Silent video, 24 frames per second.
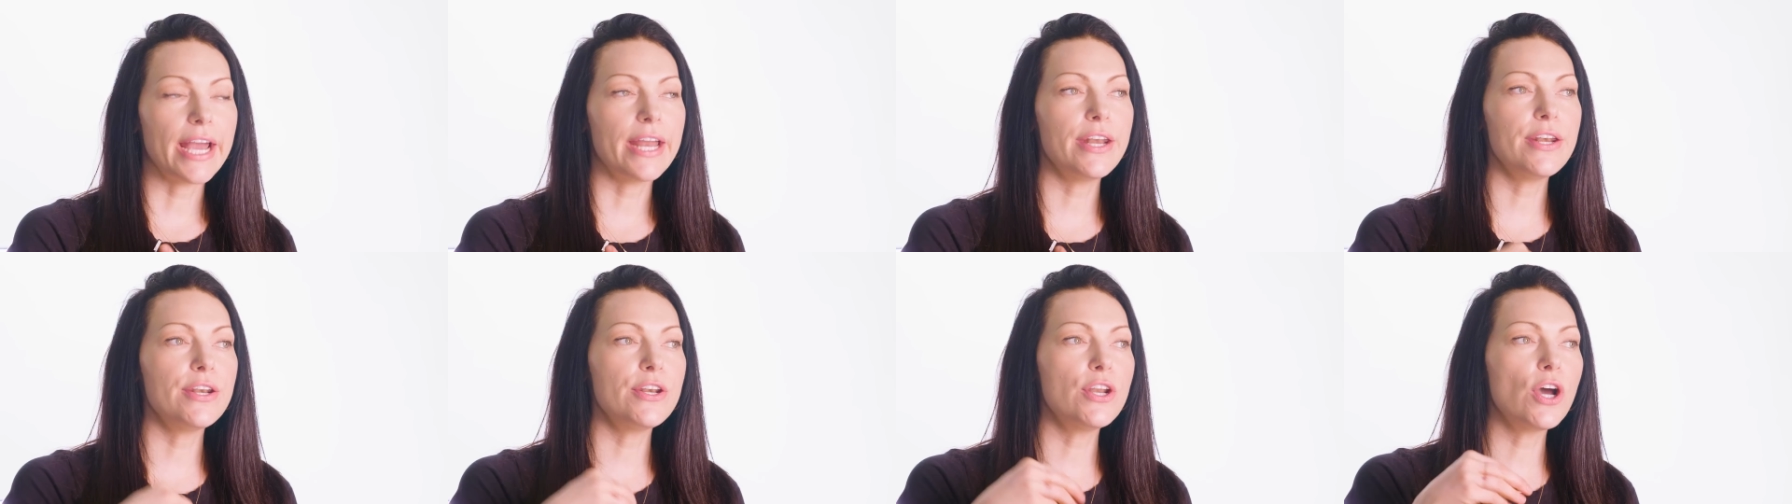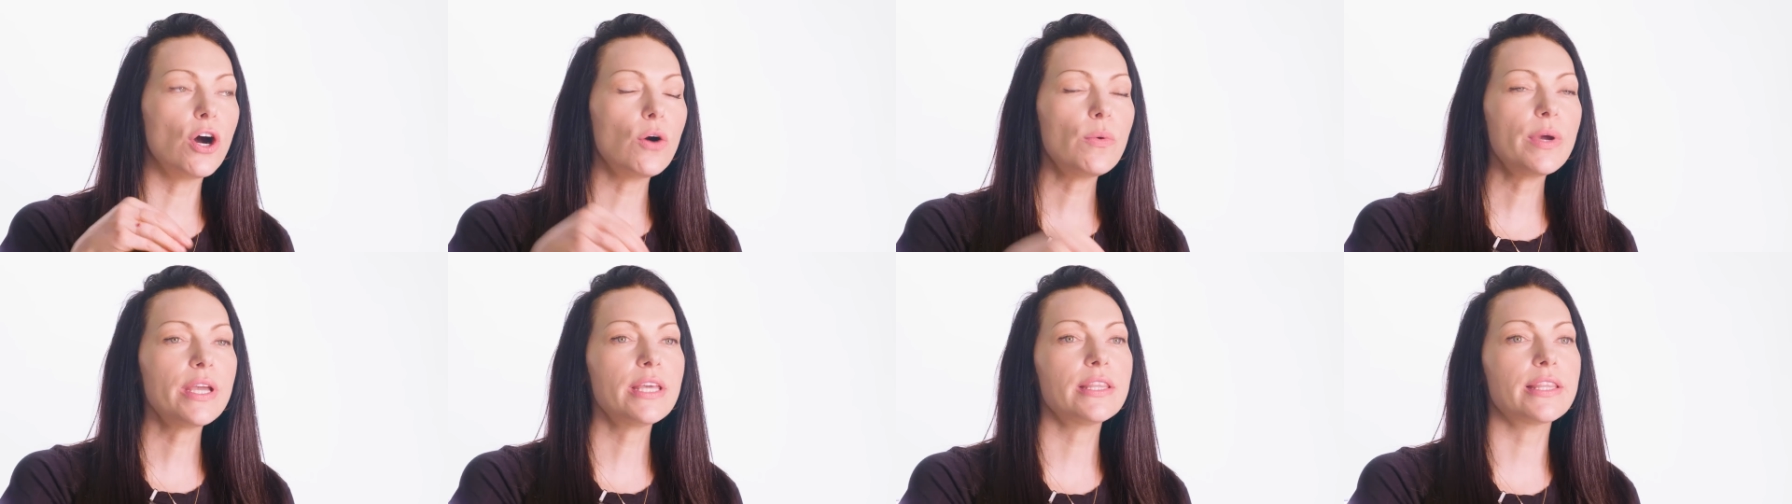And
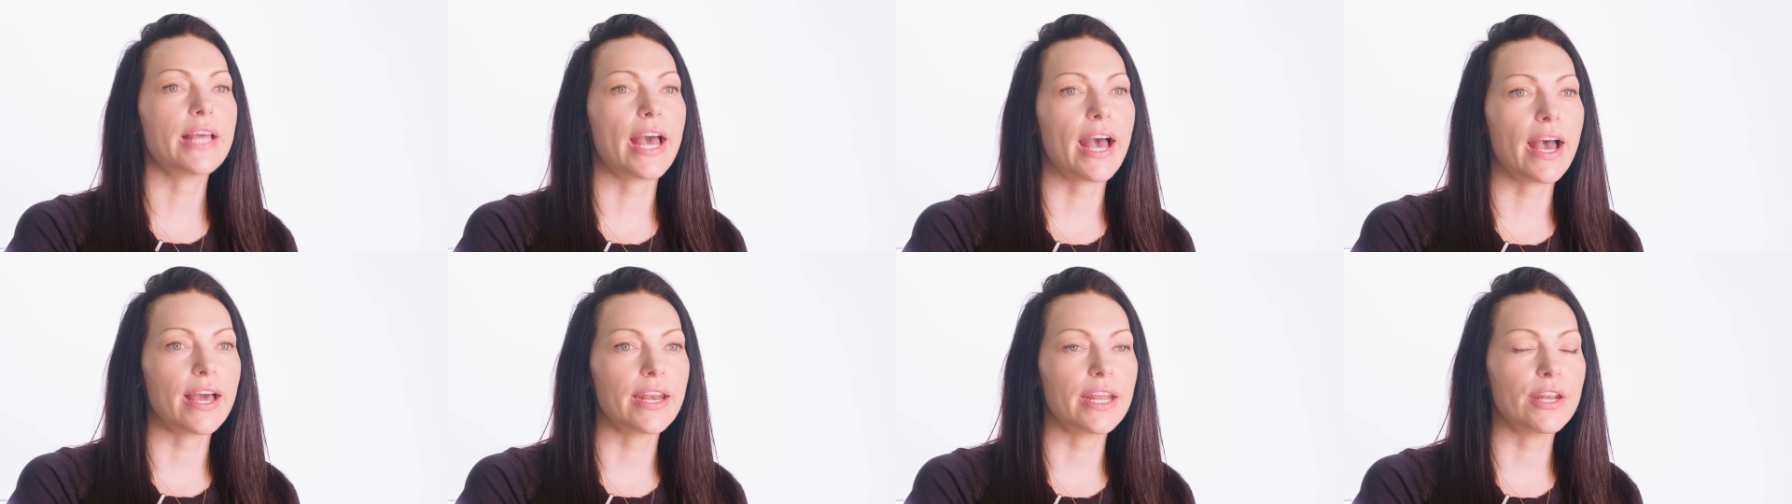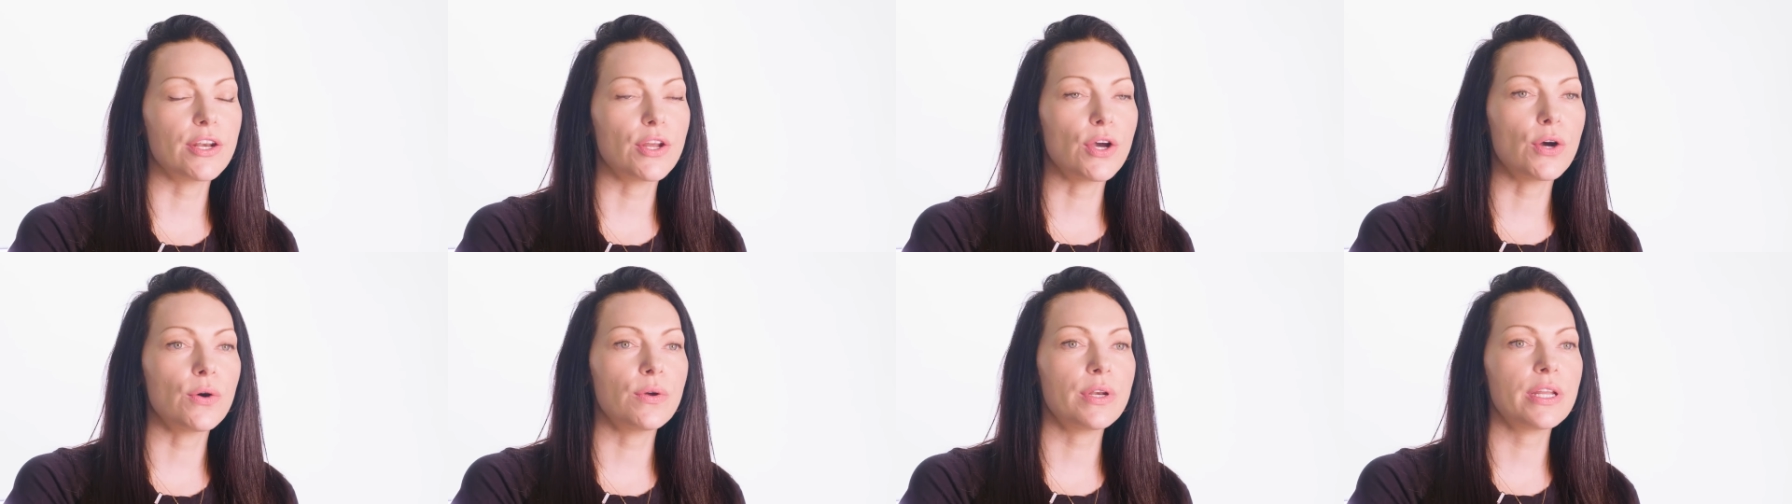knowing that
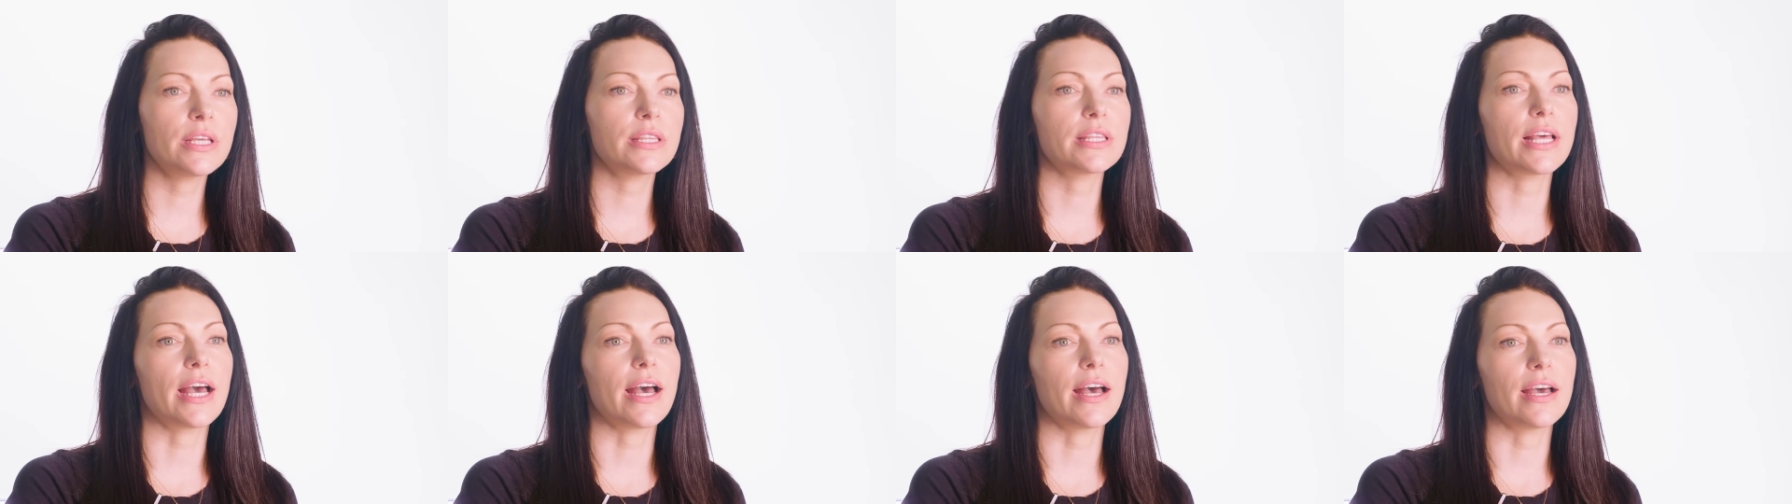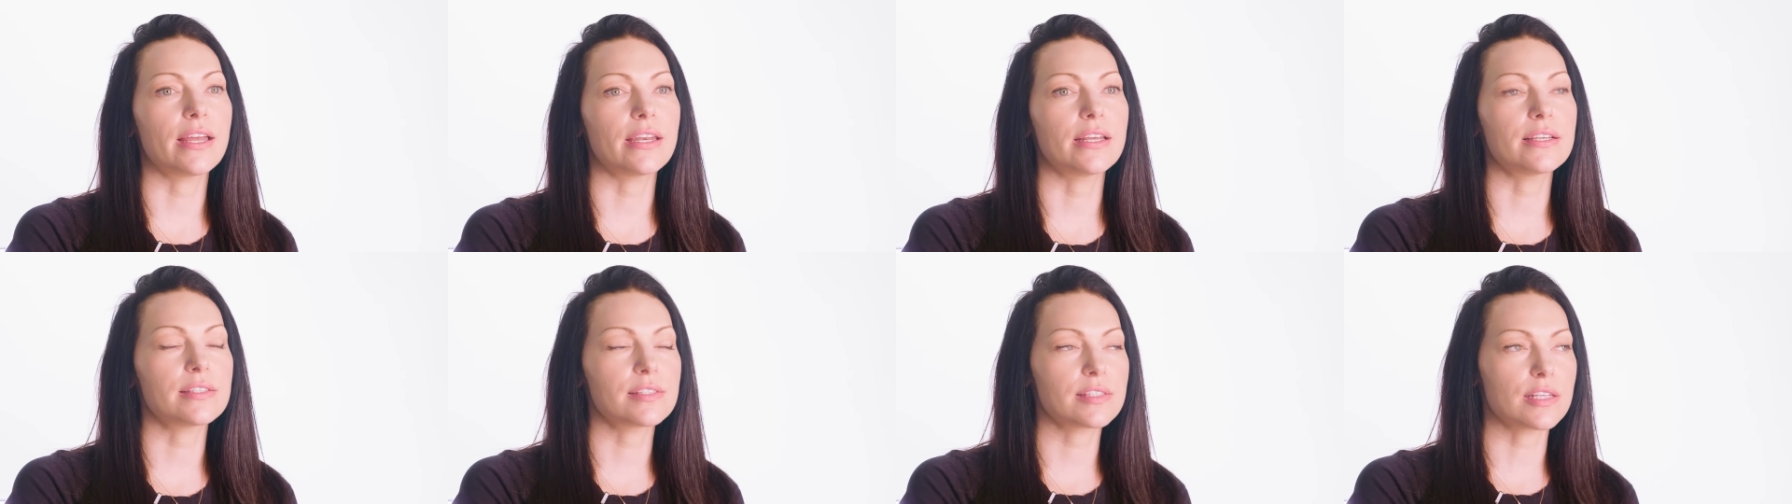and owning
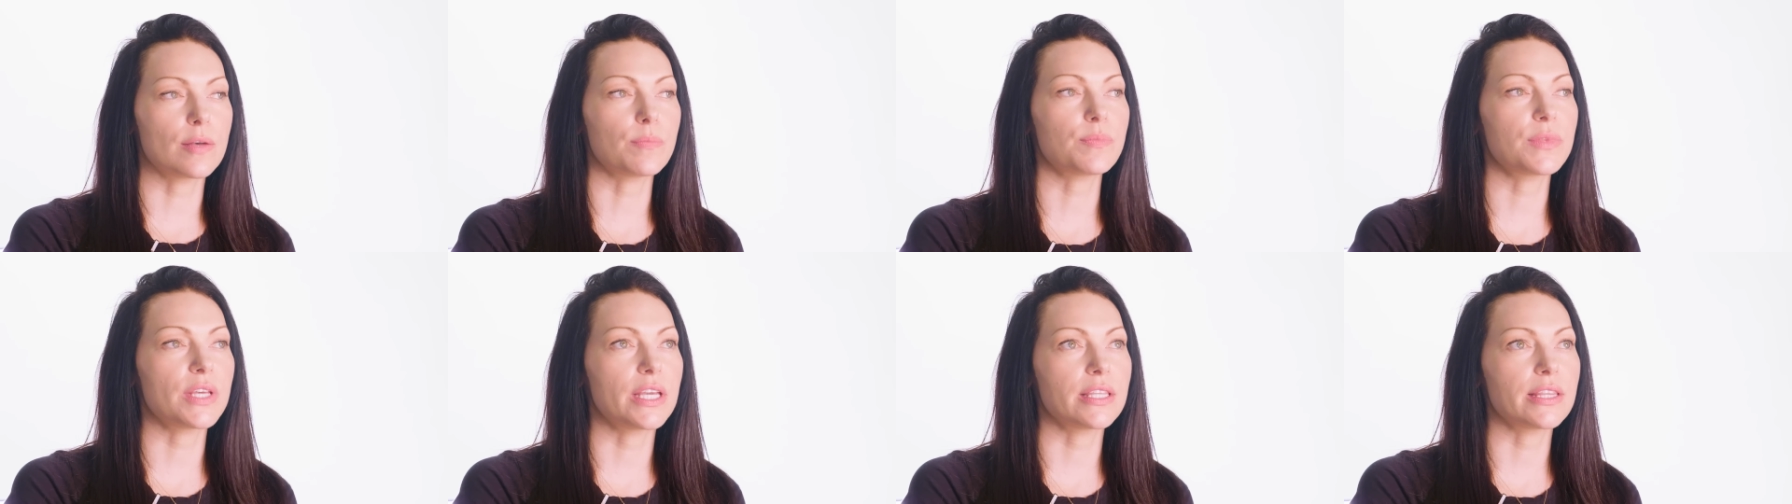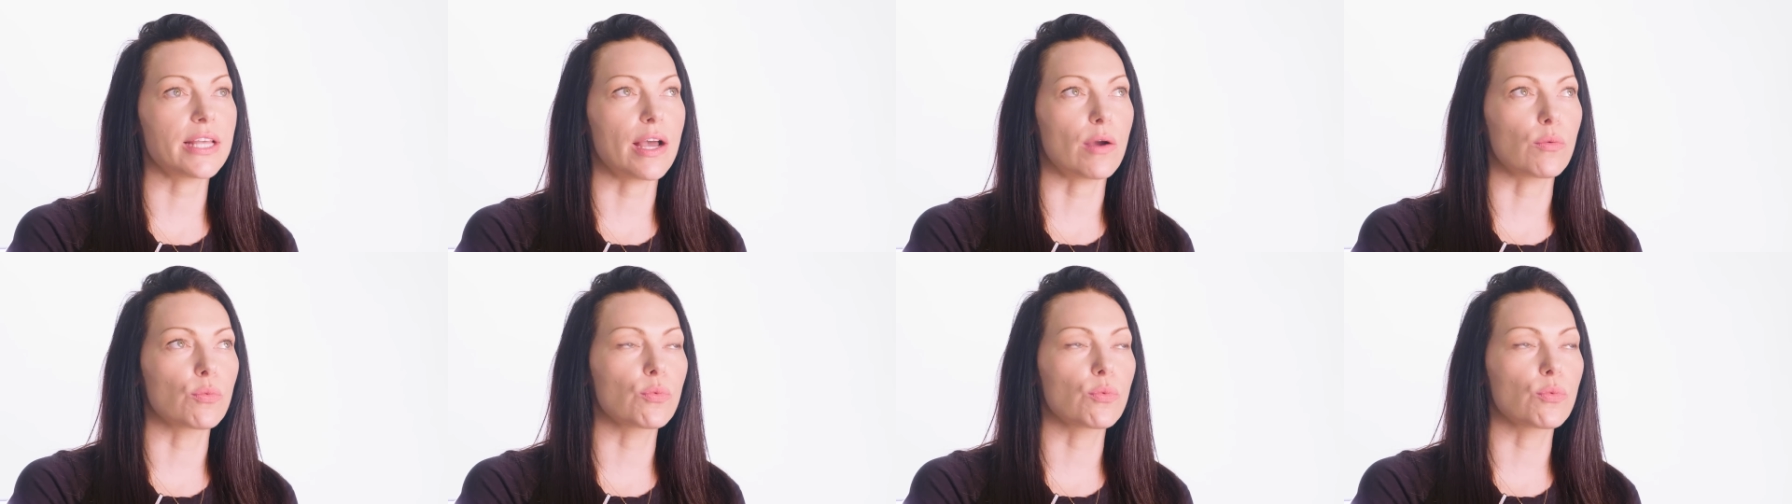that is something that